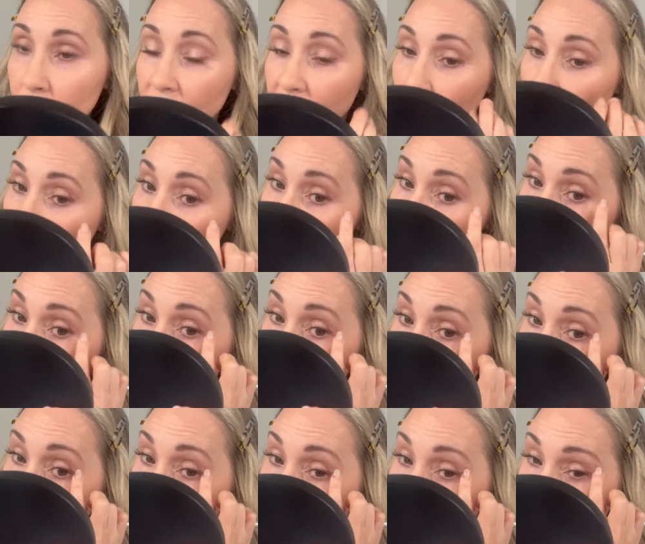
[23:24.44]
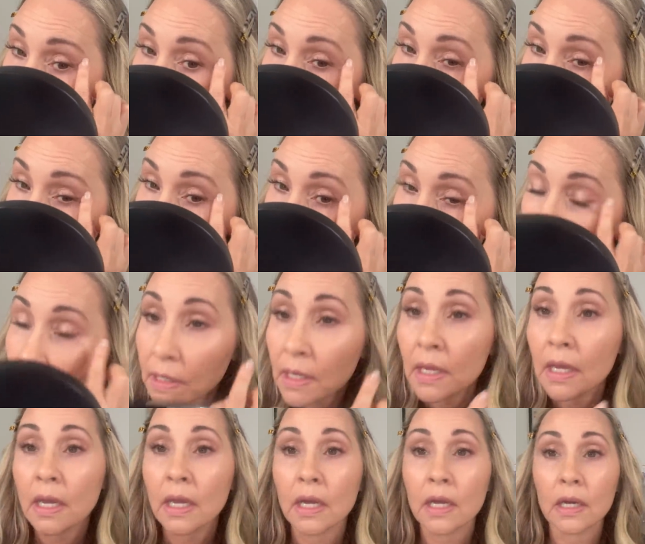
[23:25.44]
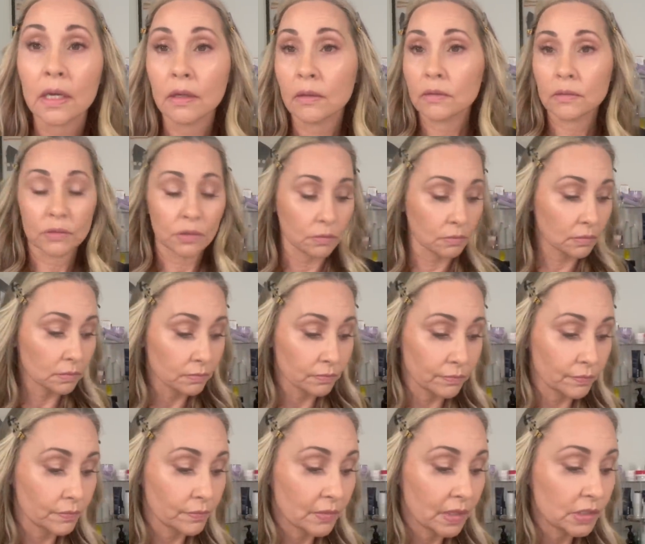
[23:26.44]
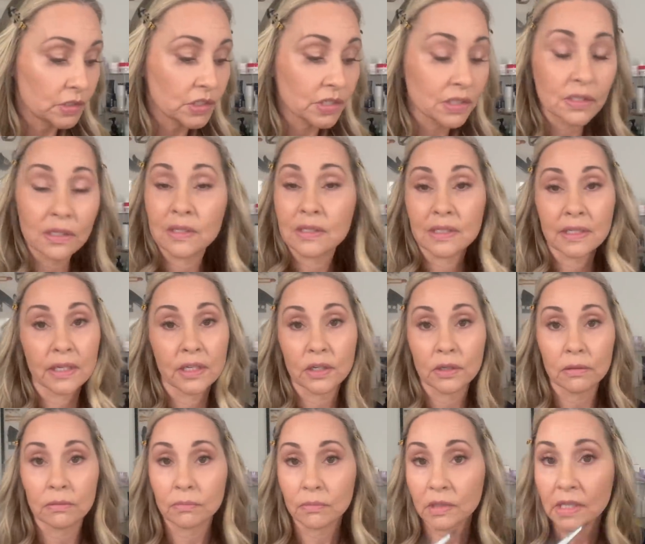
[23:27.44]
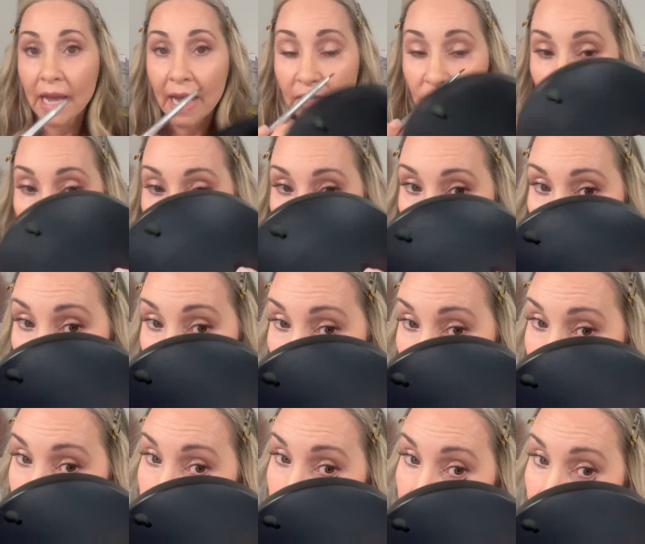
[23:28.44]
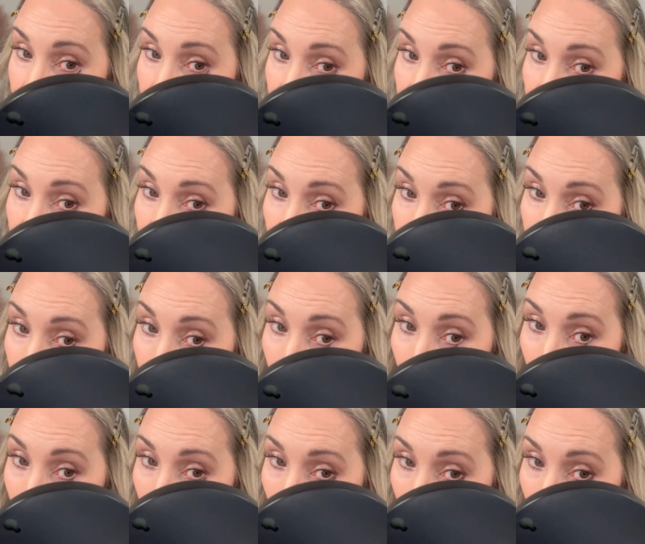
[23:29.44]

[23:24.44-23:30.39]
People will just think it's your, it just looks like your lashes are casting shadow.